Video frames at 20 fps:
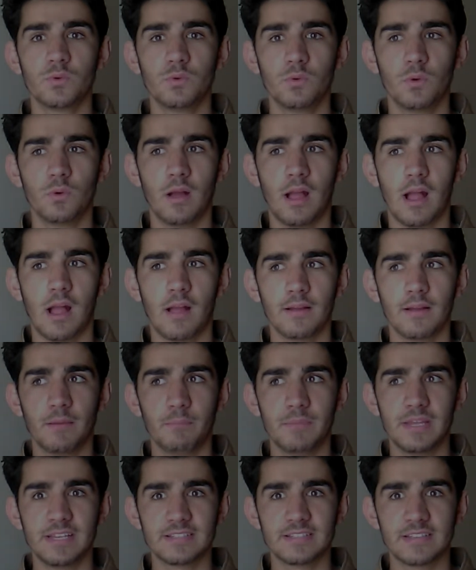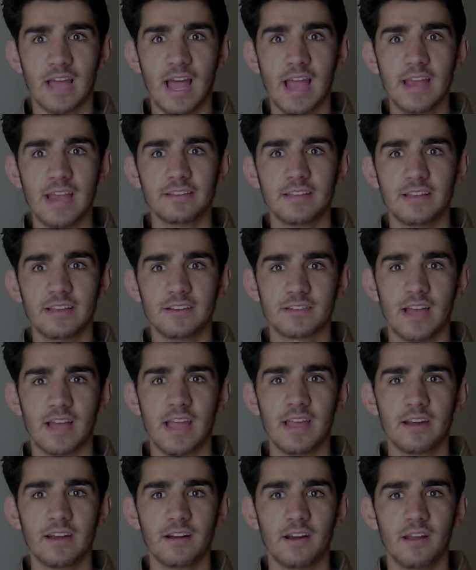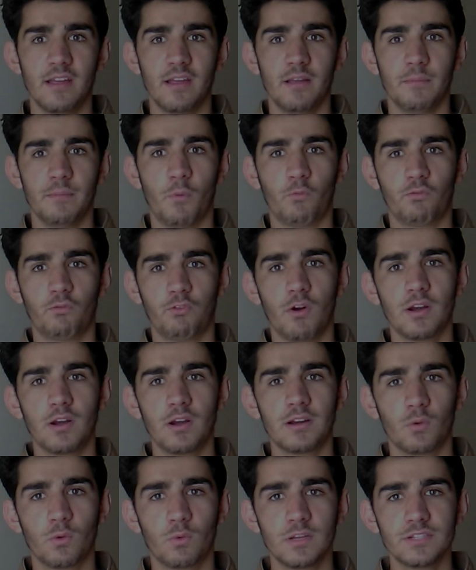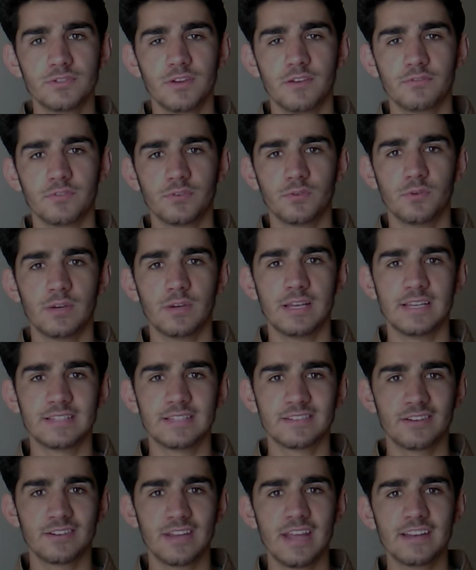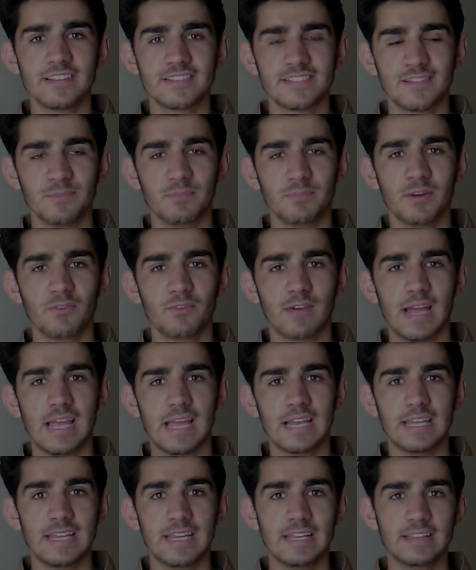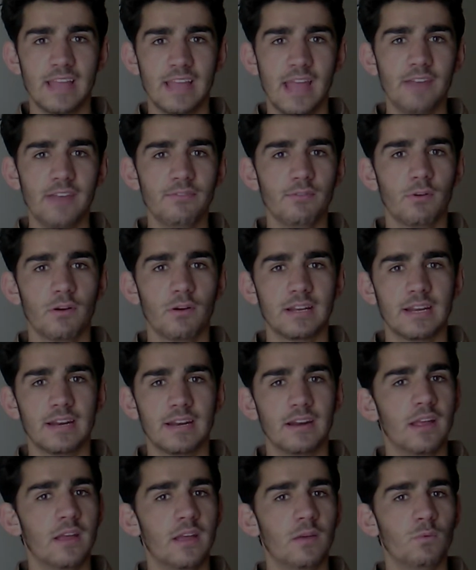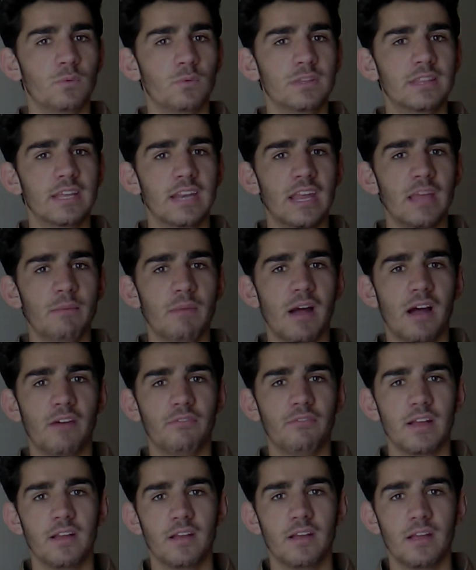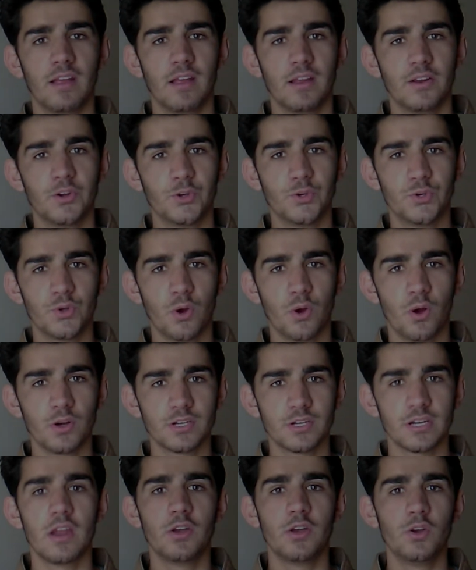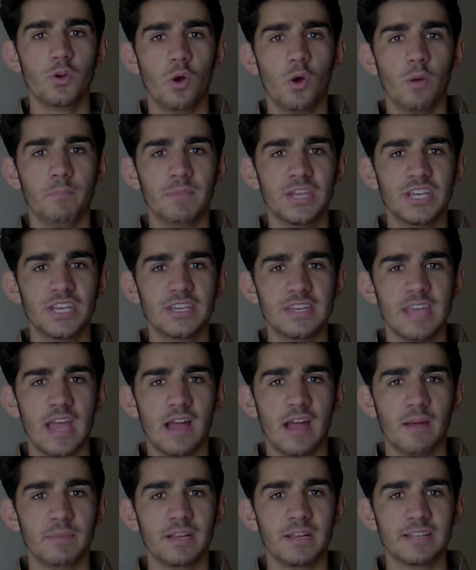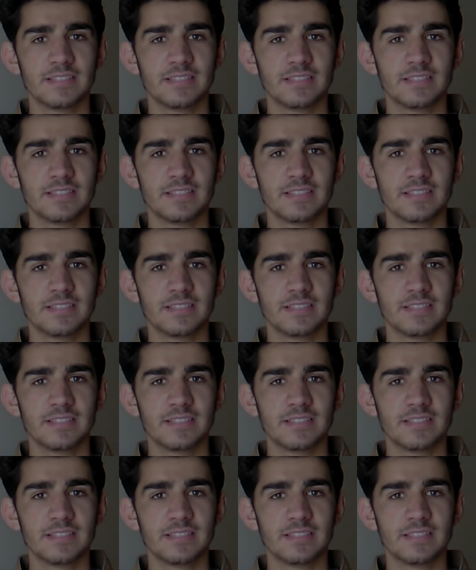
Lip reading: to hide the entire folder, what you have to do is create a simple file in that folder with the name of .no media.